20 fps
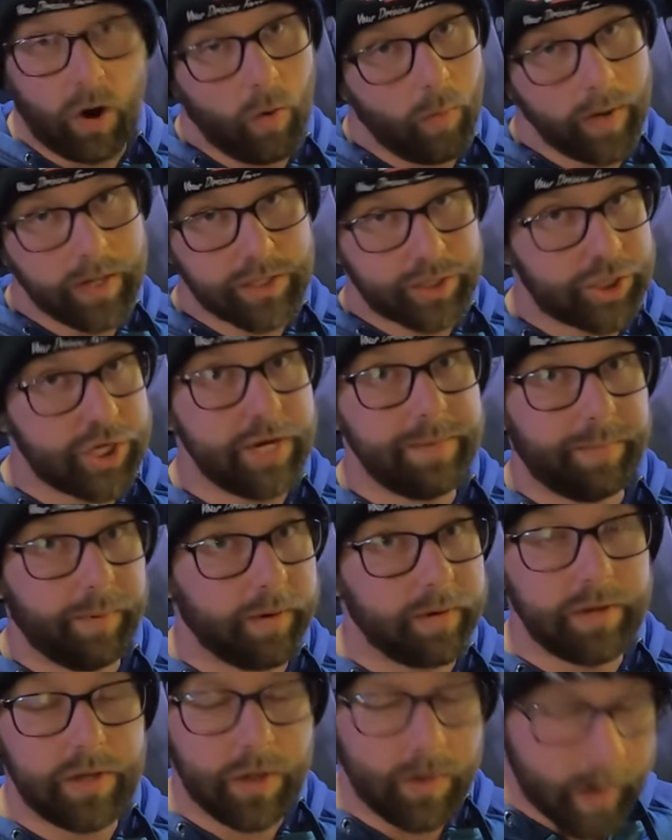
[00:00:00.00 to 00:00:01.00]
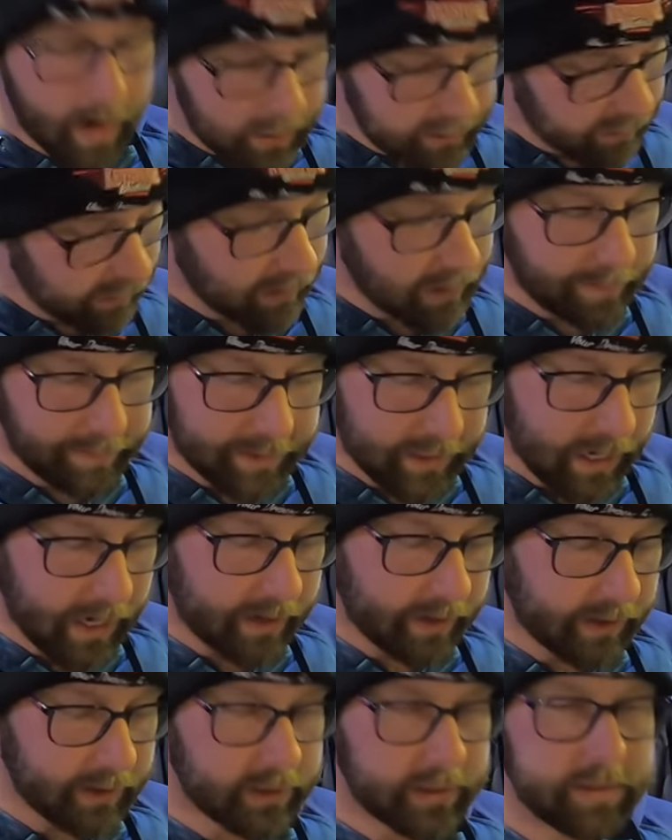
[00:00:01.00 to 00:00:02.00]
always cheaper in the US, I keep
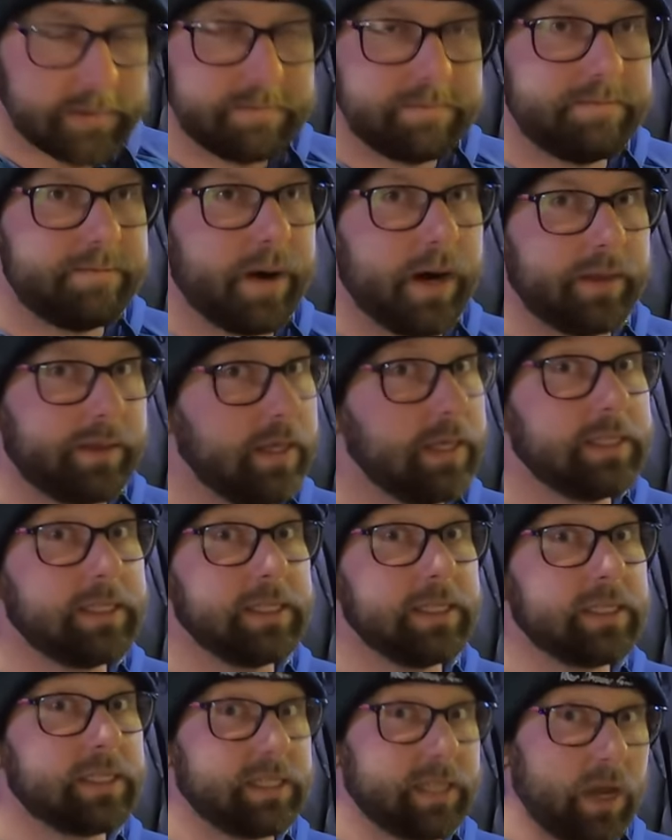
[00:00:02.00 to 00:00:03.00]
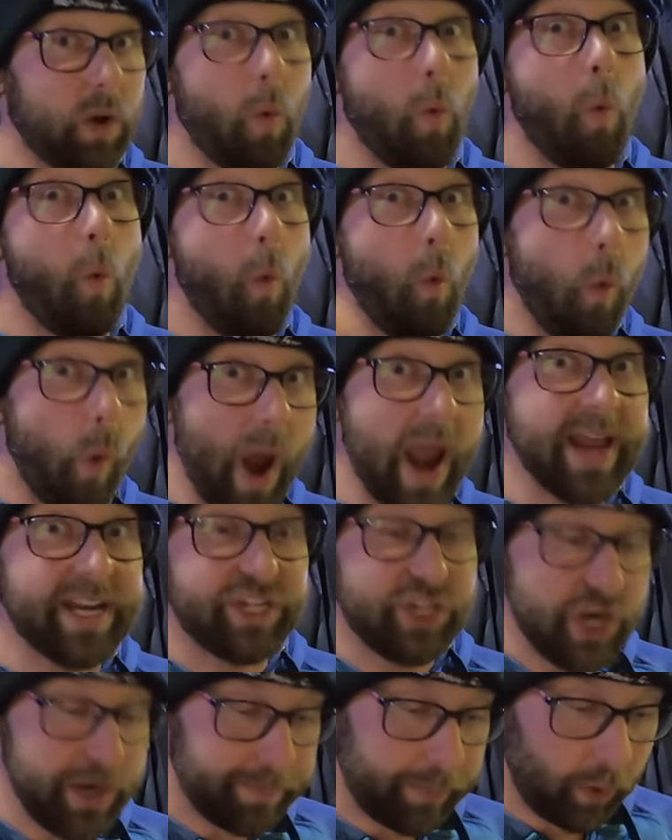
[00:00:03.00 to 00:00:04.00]
saying this, but this is like way
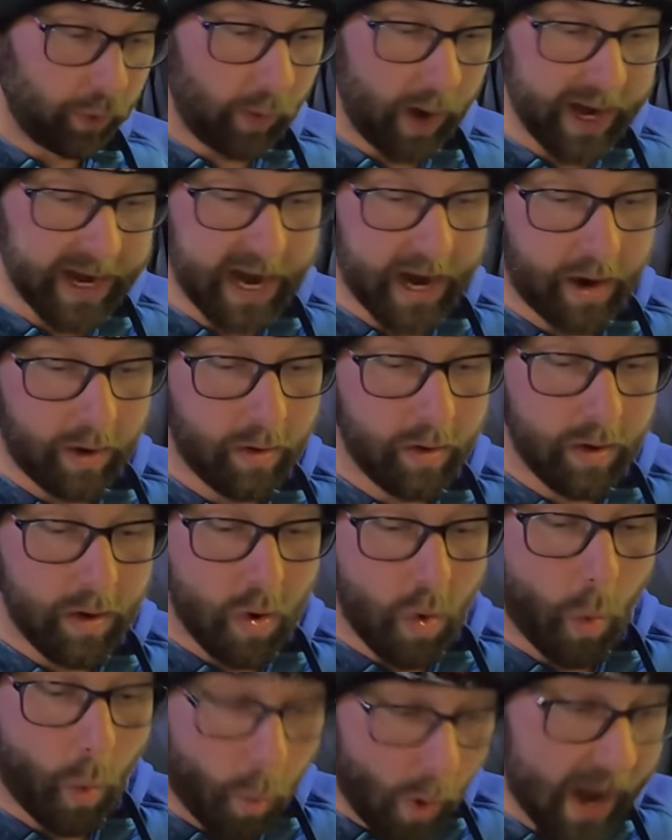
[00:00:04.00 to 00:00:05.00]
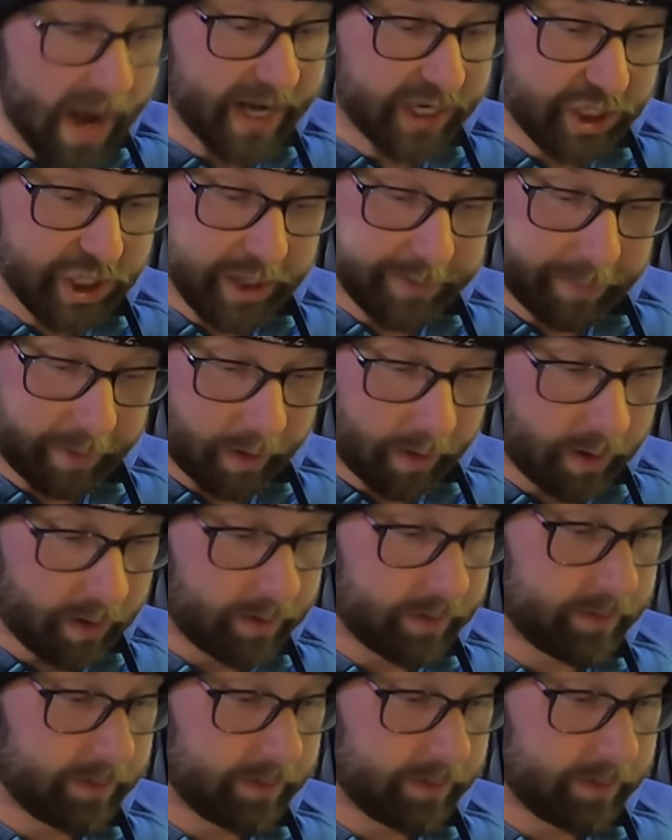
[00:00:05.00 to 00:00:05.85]
cheaper right now. Way cheaper.